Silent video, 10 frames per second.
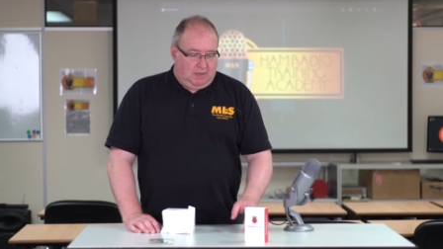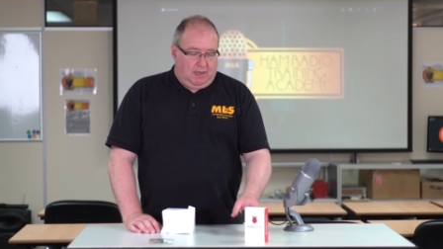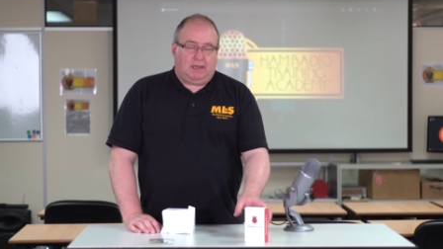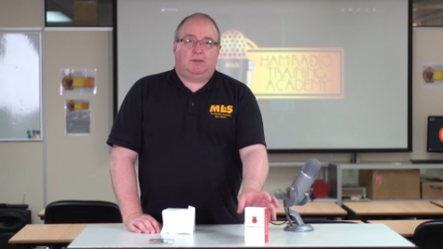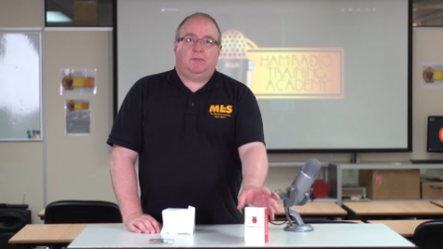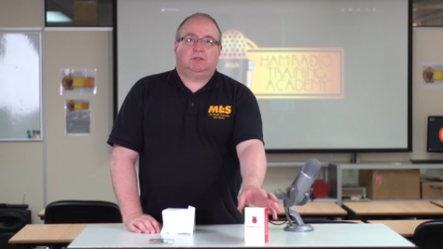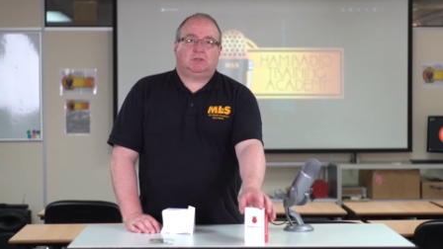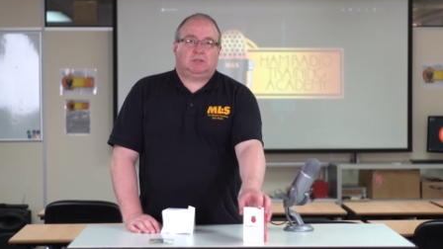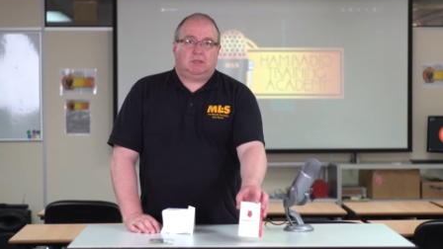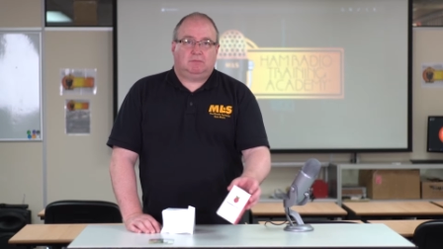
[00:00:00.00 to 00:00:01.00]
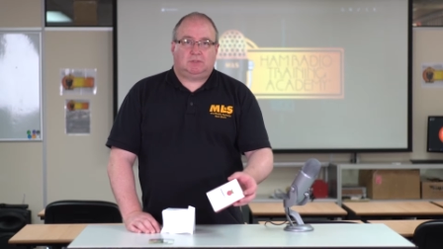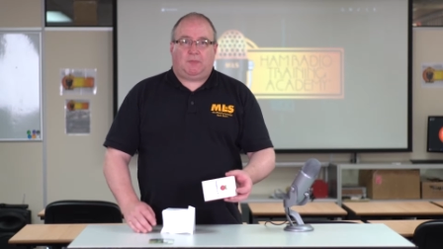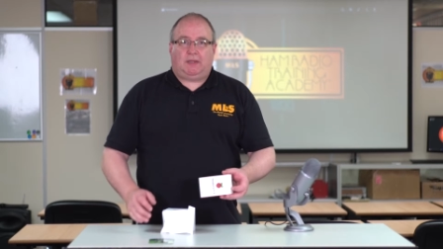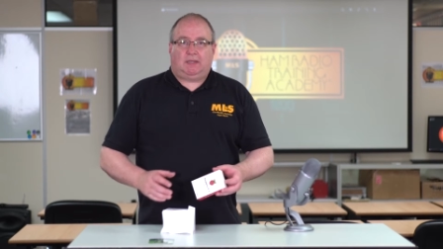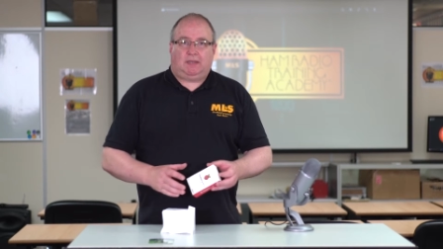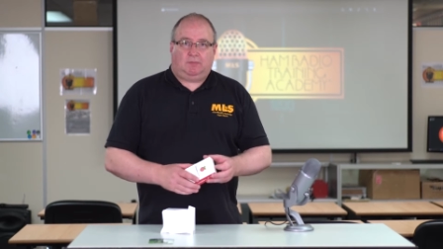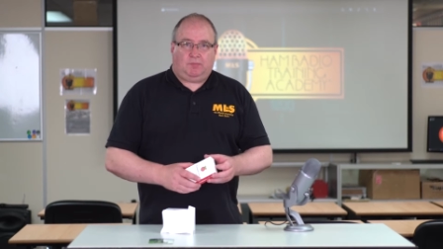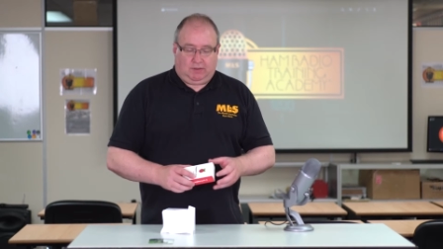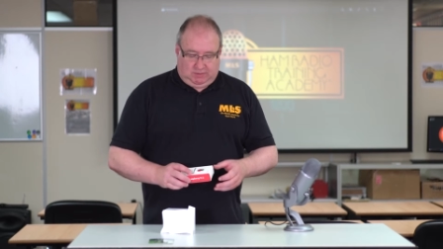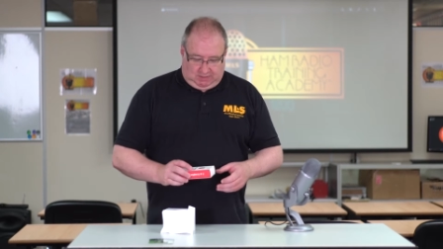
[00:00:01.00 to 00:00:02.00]
and a much speedier
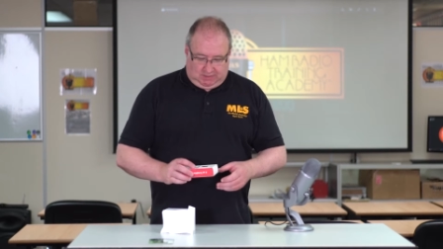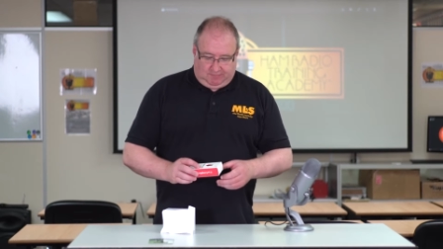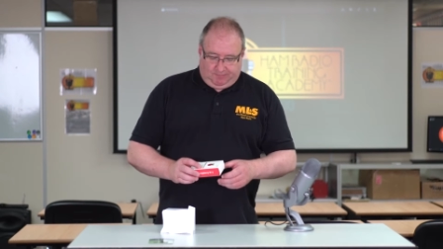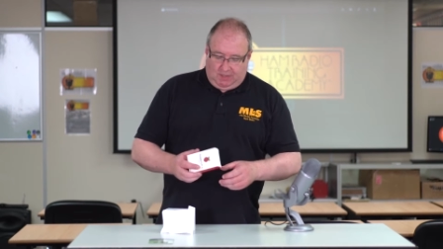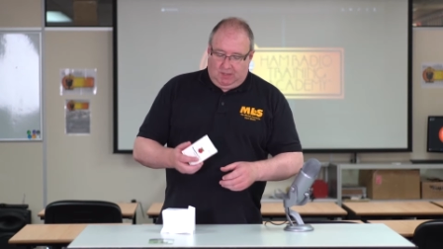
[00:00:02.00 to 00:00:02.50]
processor.